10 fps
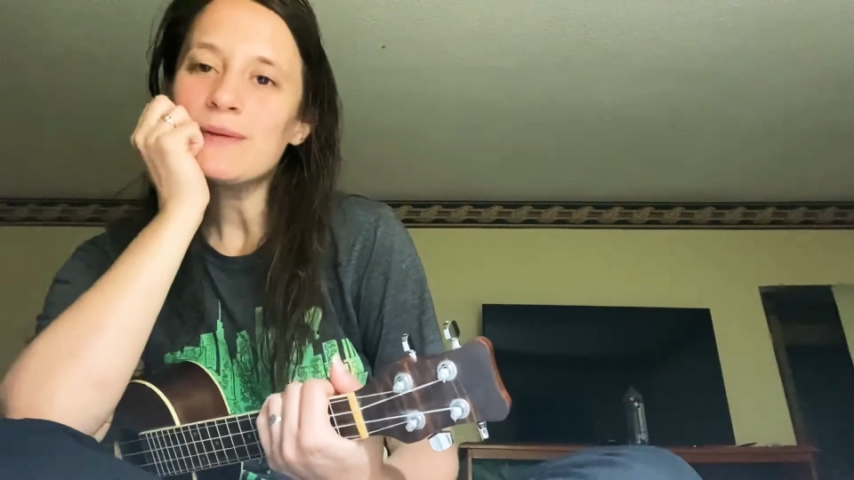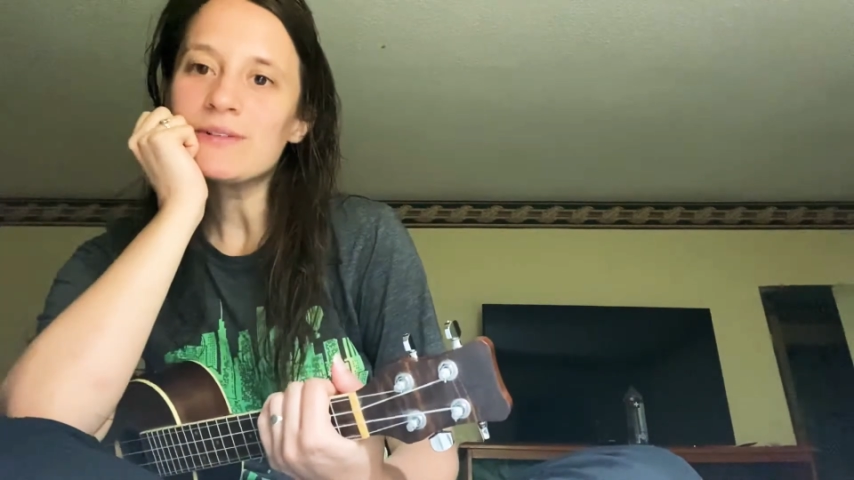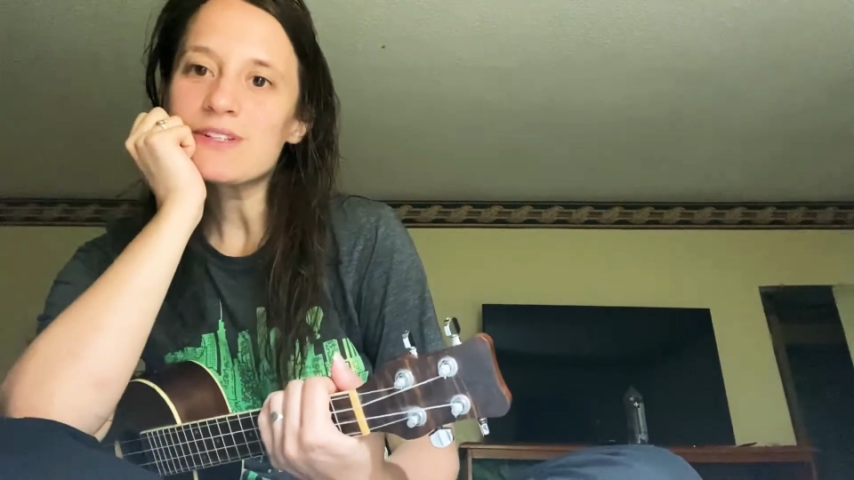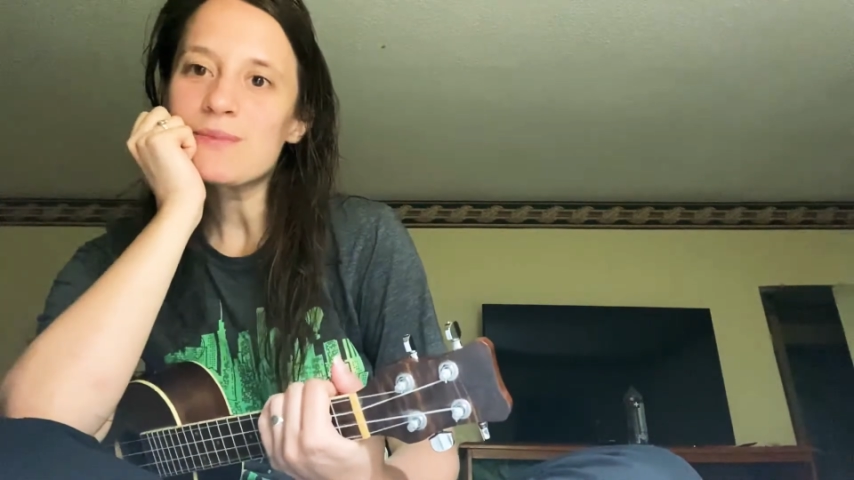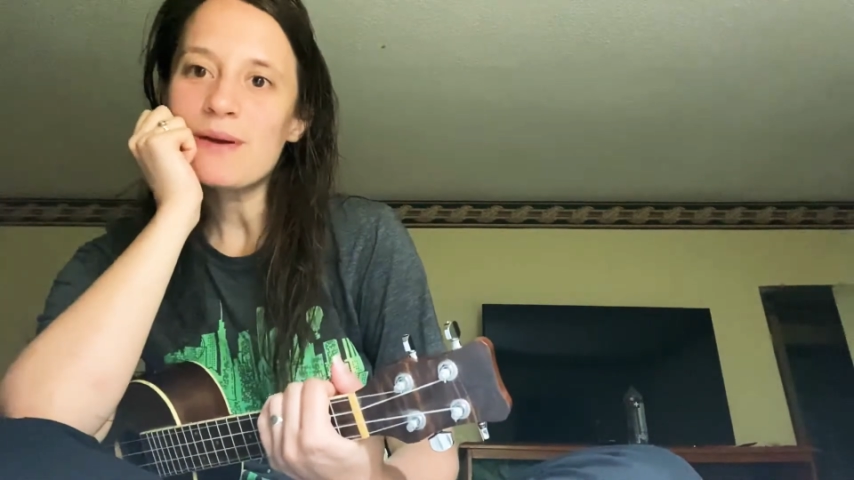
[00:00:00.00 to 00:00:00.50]

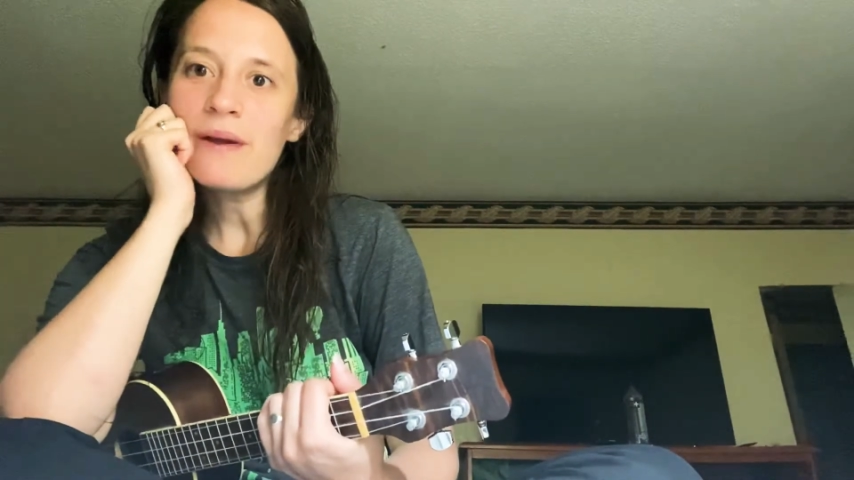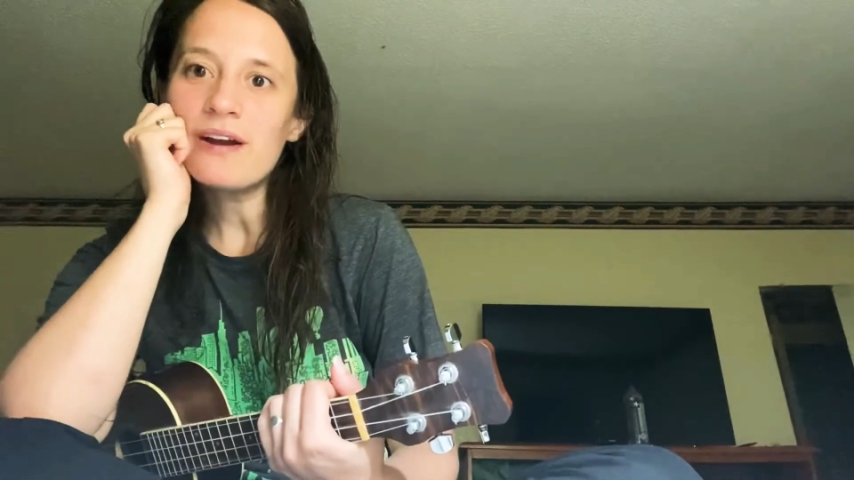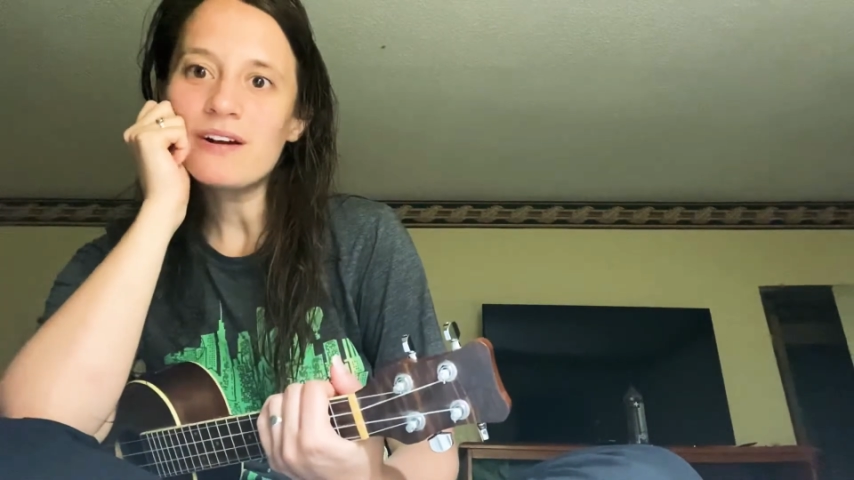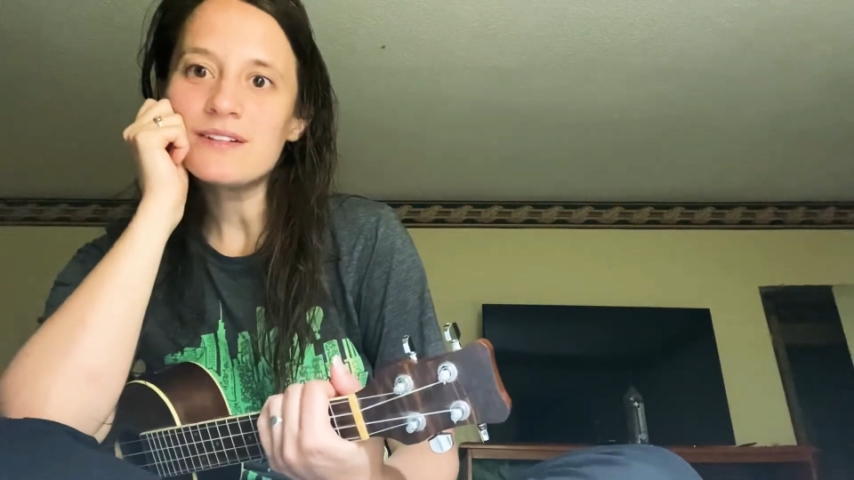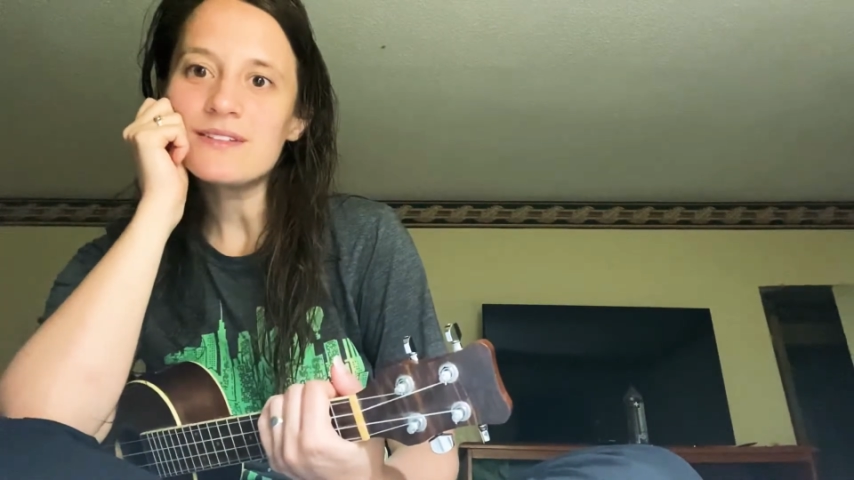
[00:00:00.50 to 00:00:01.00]
out to my
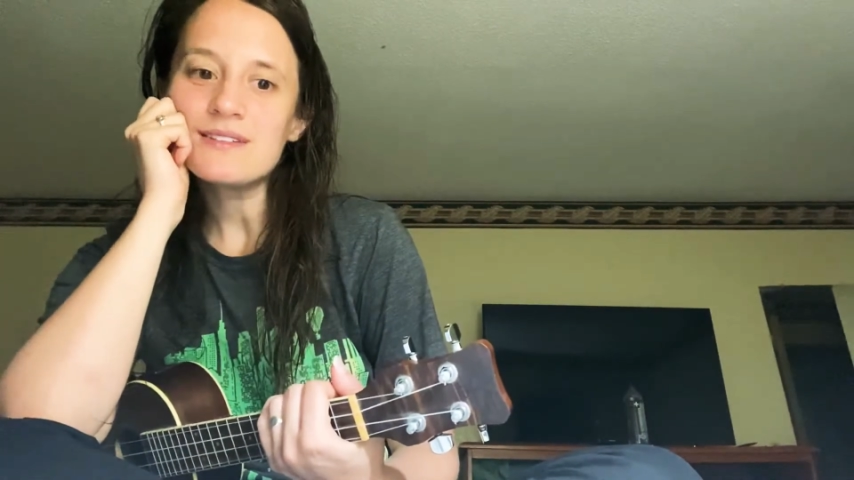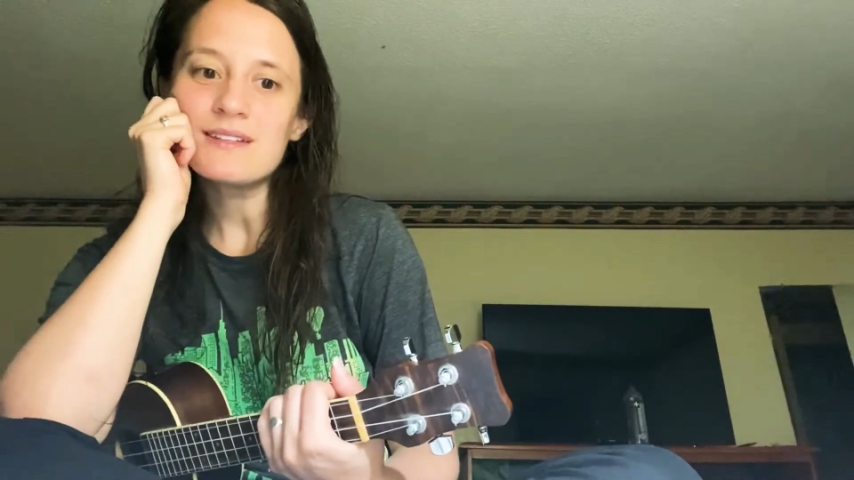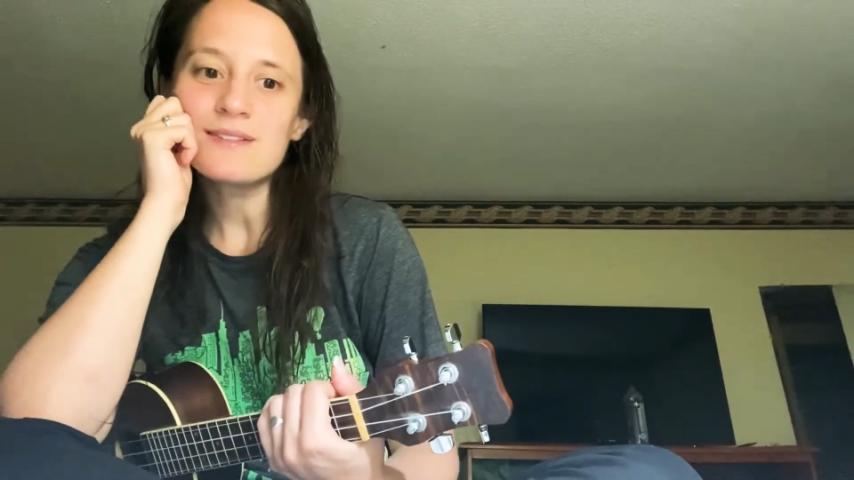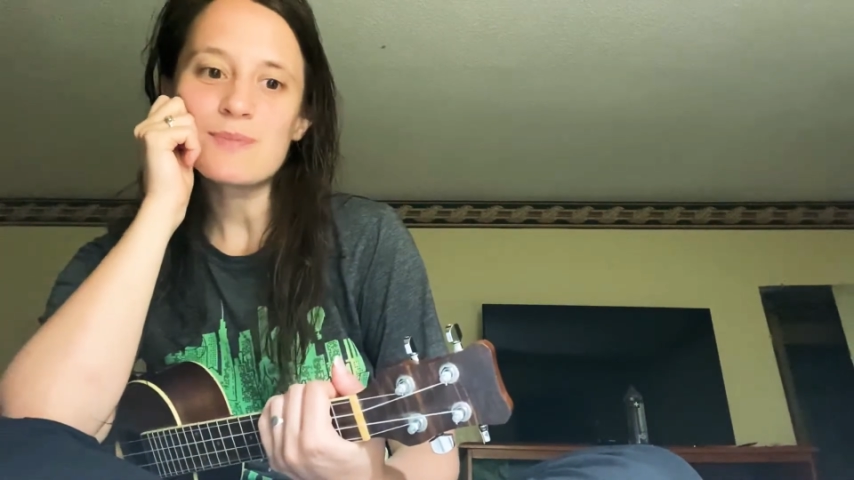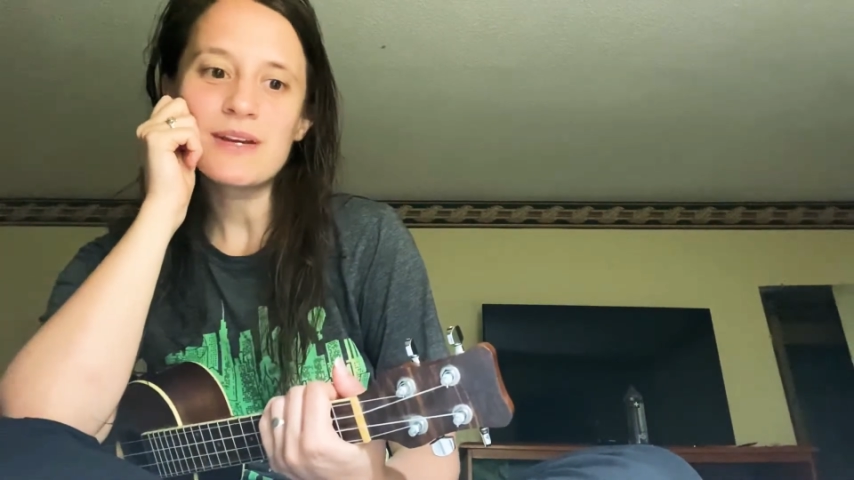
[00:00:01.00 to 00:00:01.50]
parents
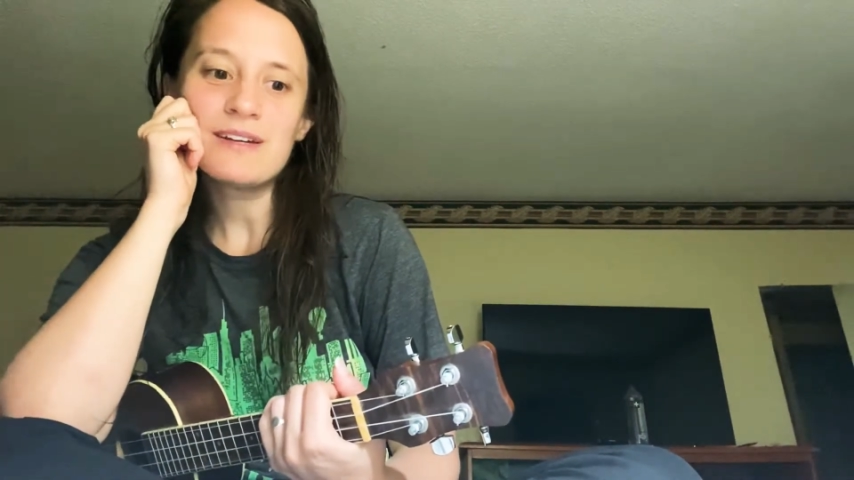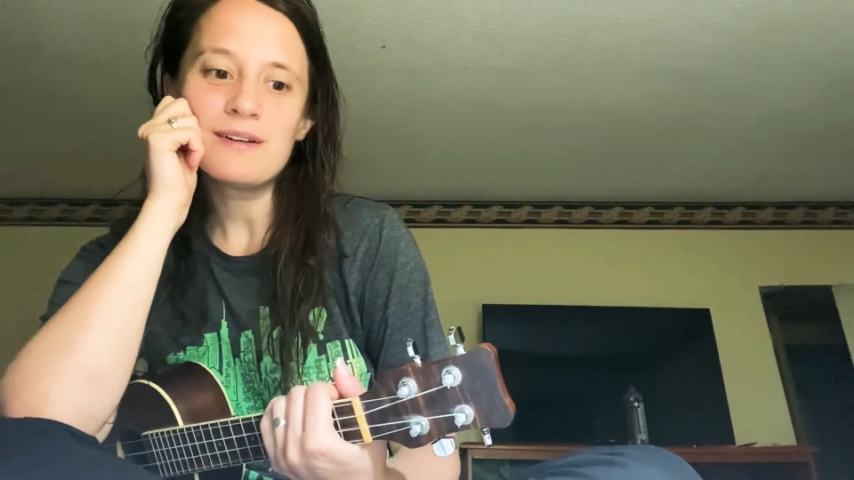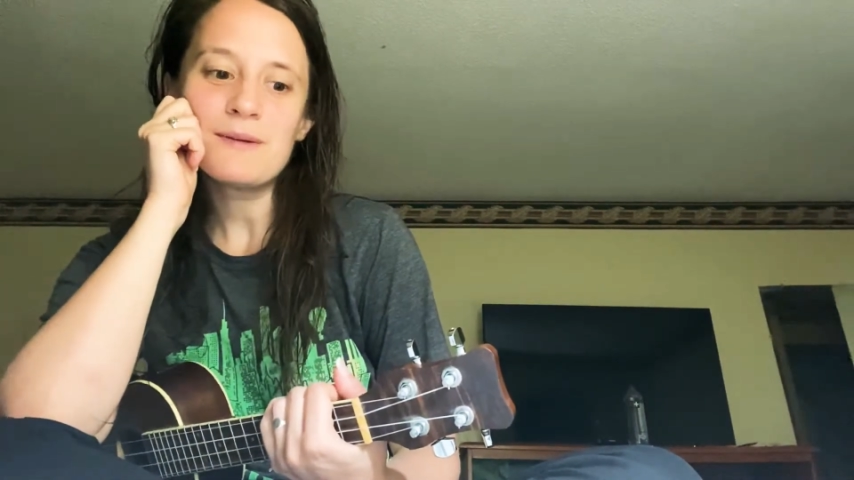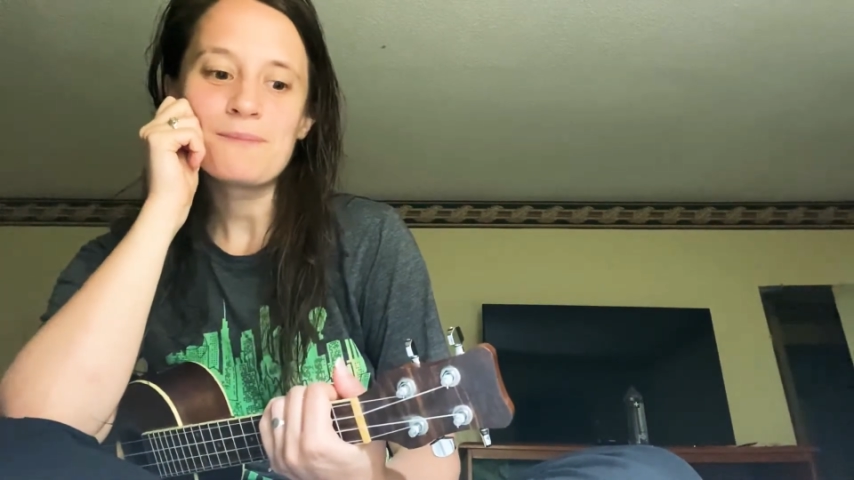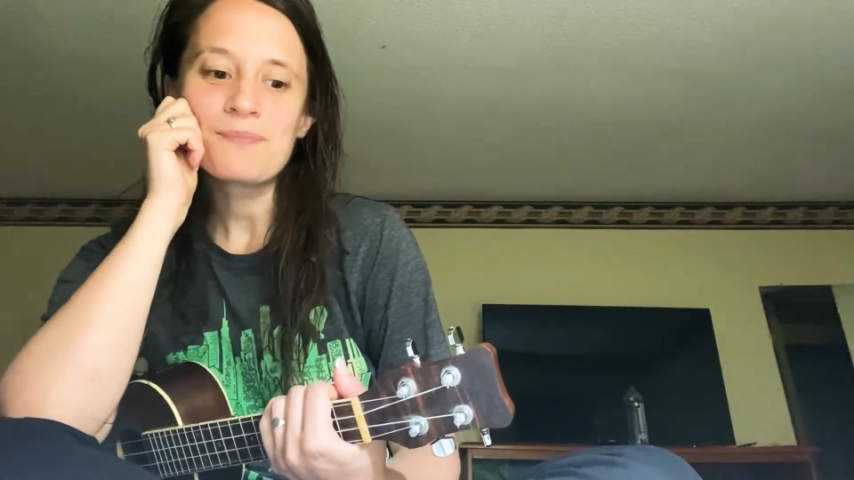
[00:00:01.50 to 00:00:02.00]
as being